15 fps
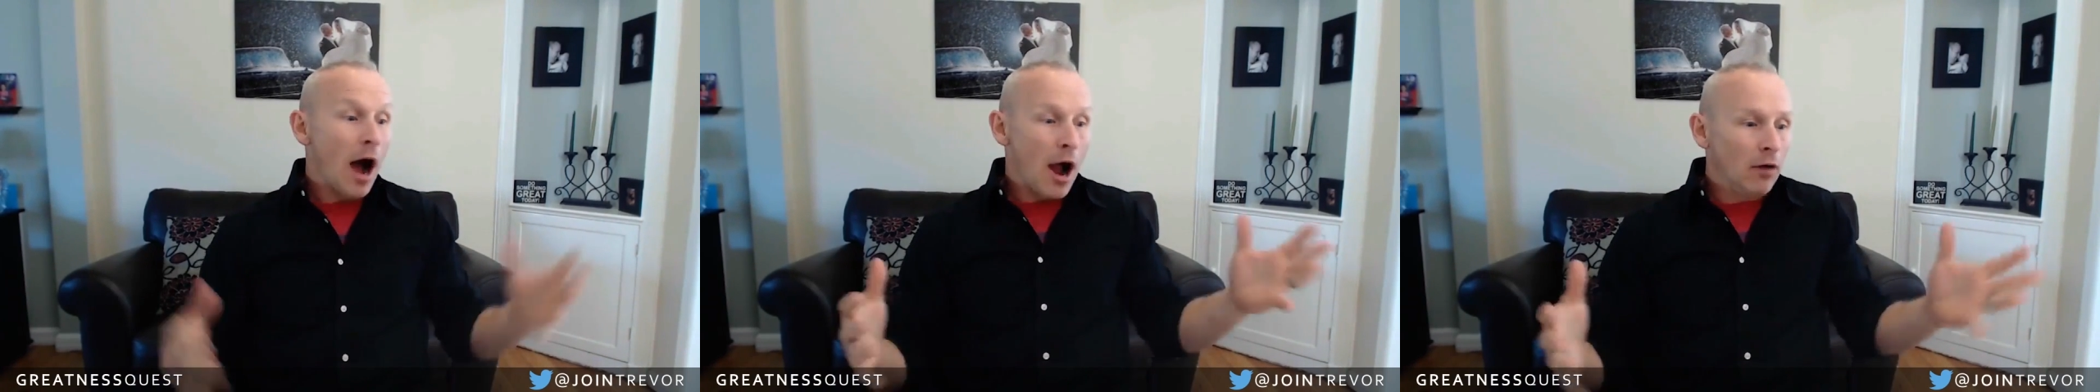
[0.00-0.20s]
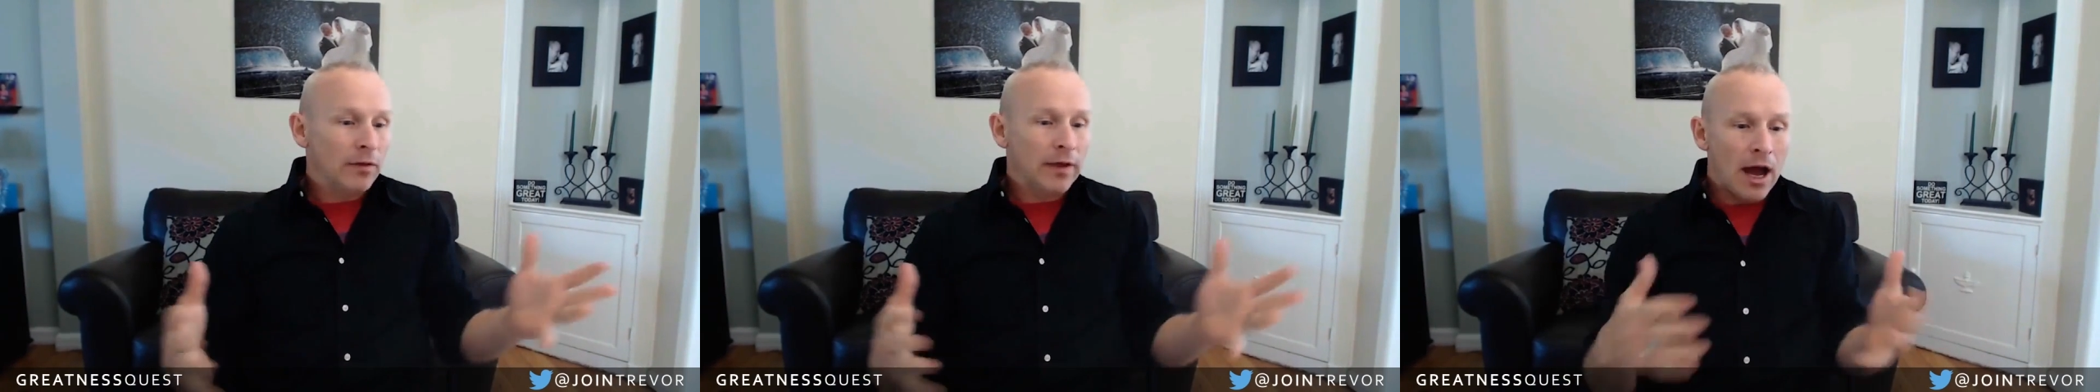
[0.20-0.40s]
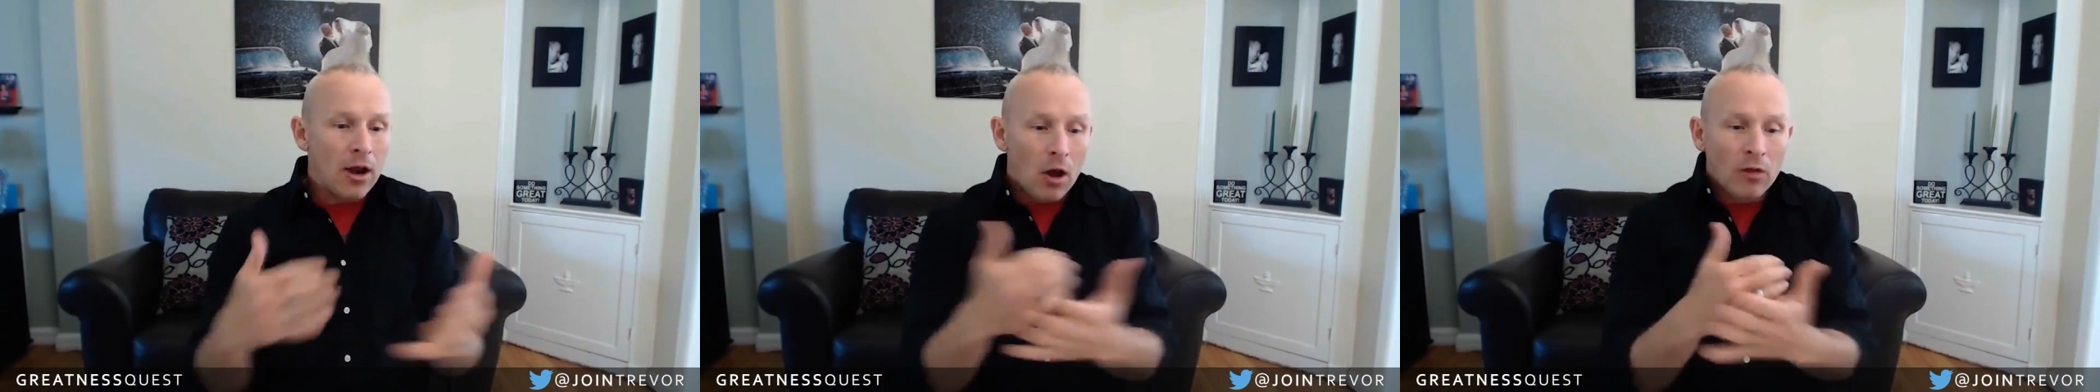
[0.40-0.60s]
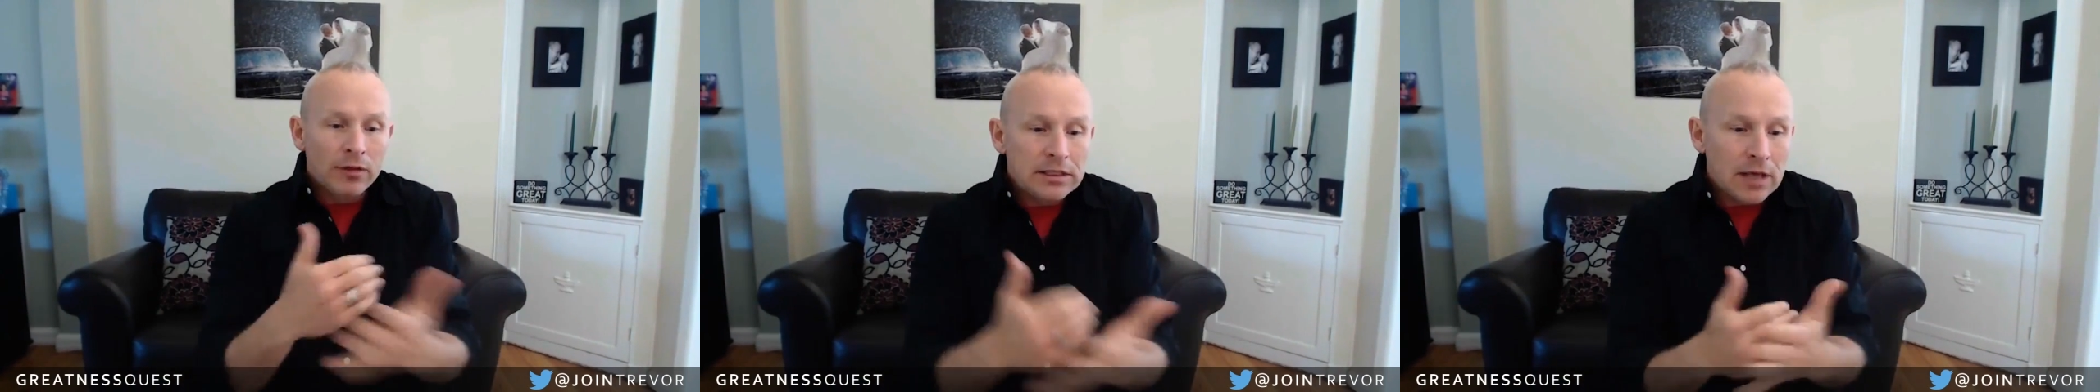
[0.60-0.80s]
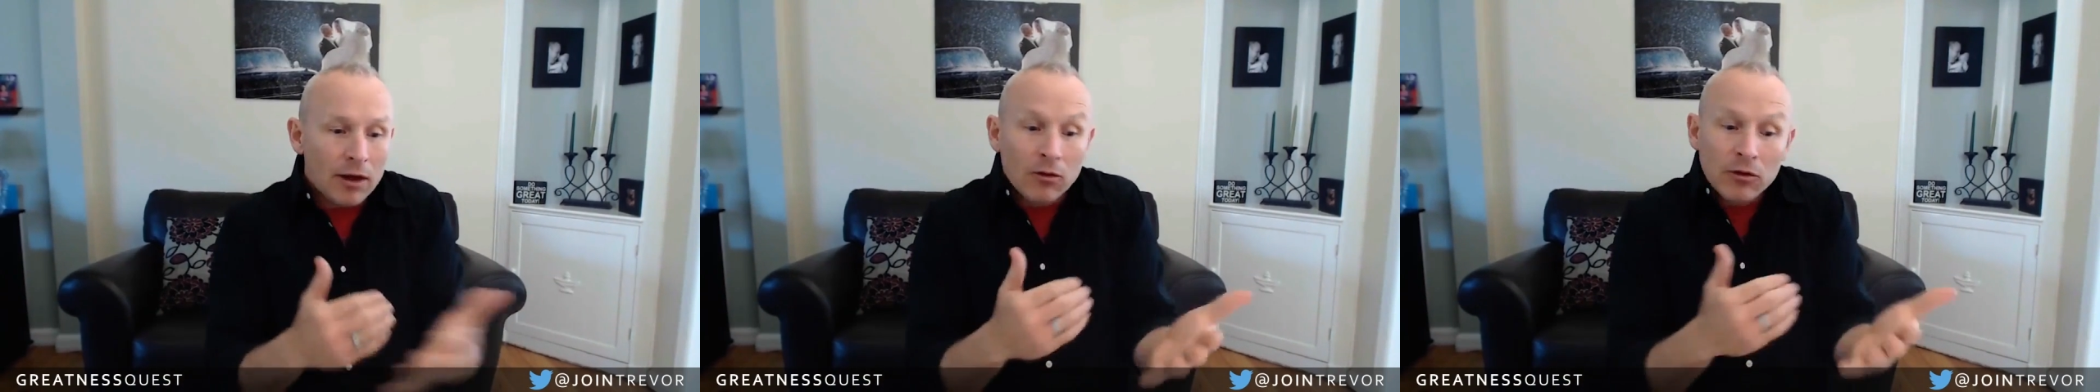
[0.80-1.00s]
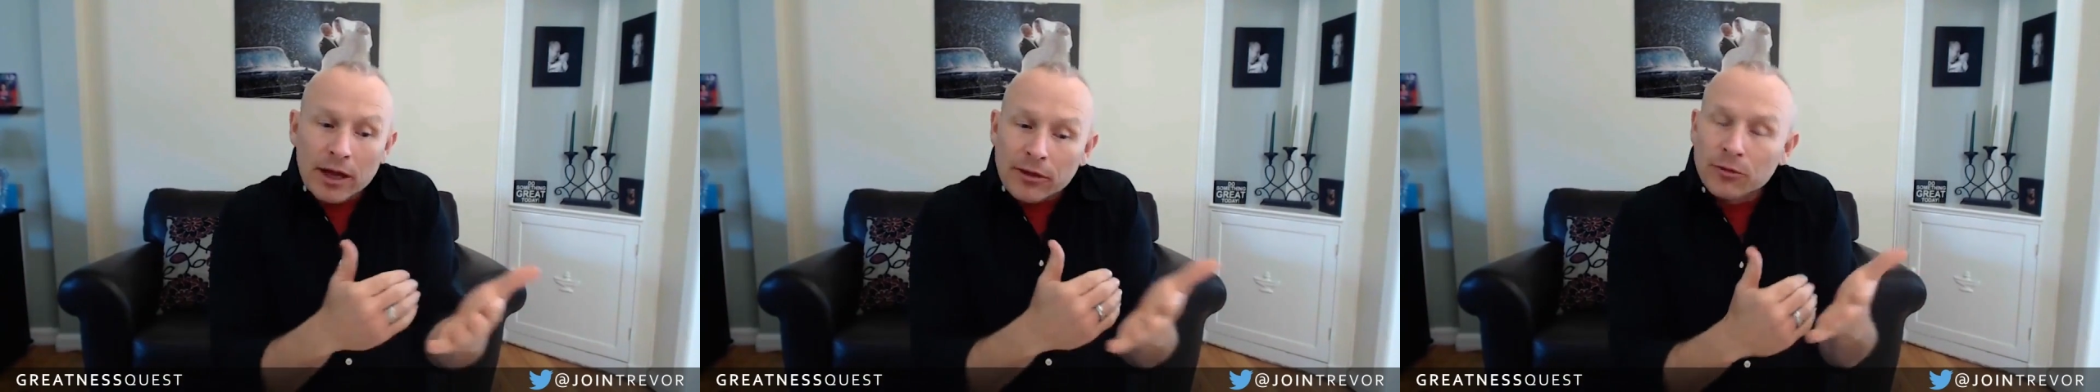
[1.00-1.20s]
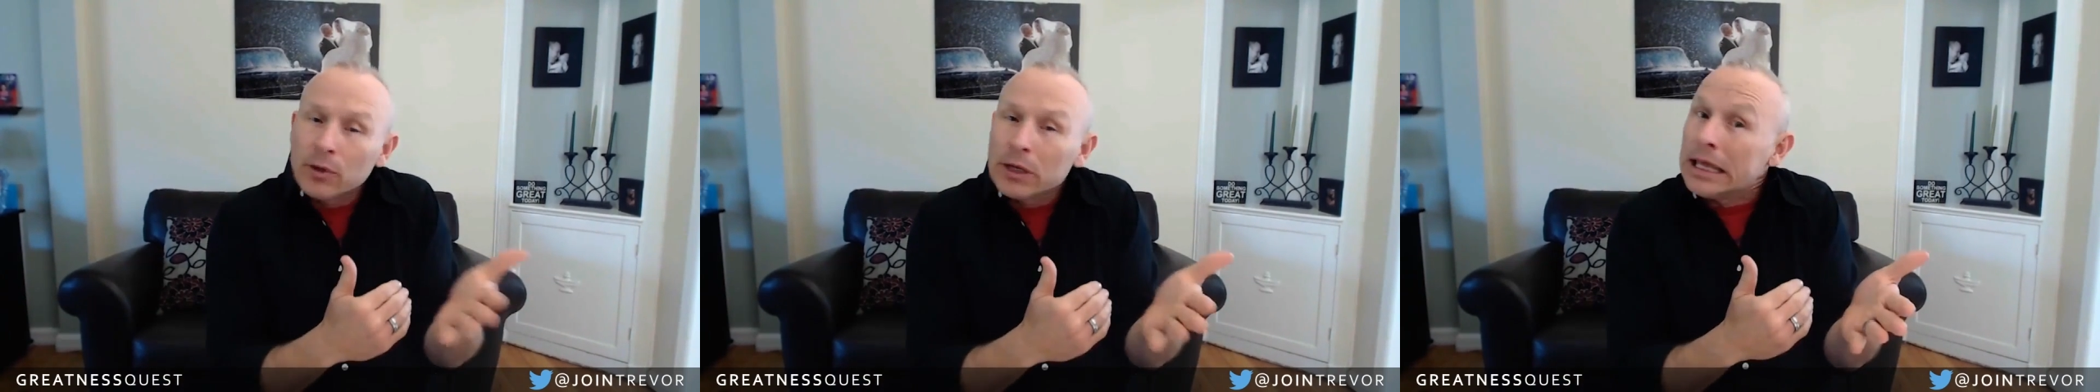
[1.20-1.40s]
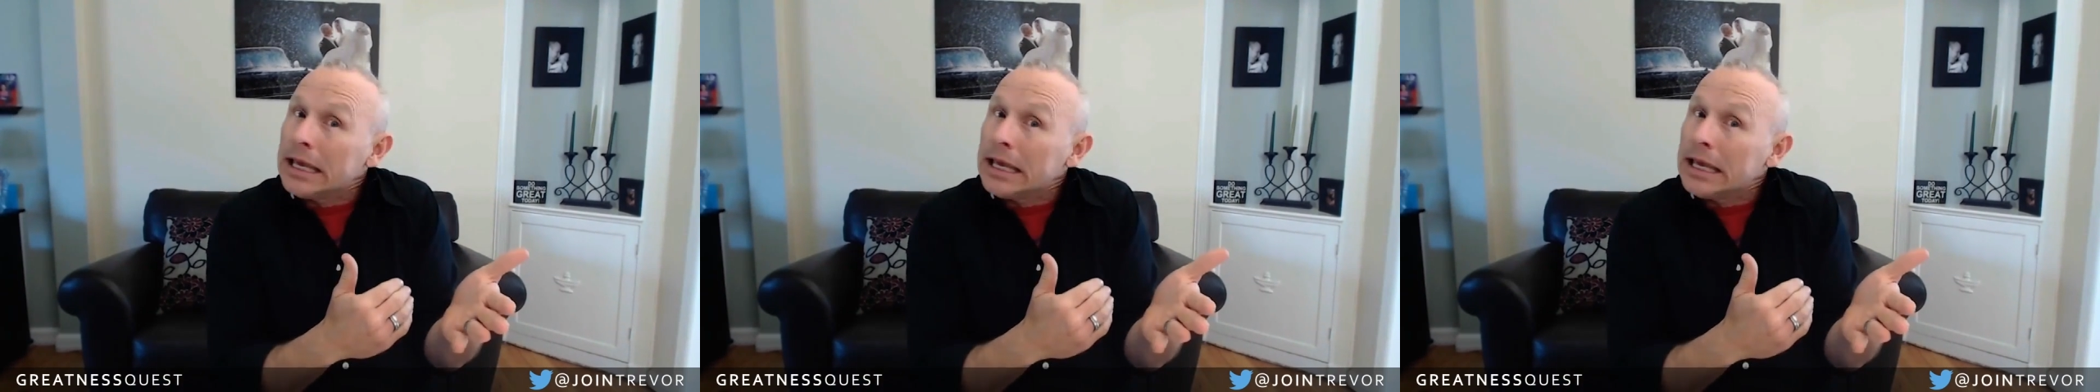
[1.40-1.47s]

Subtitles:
I only got 3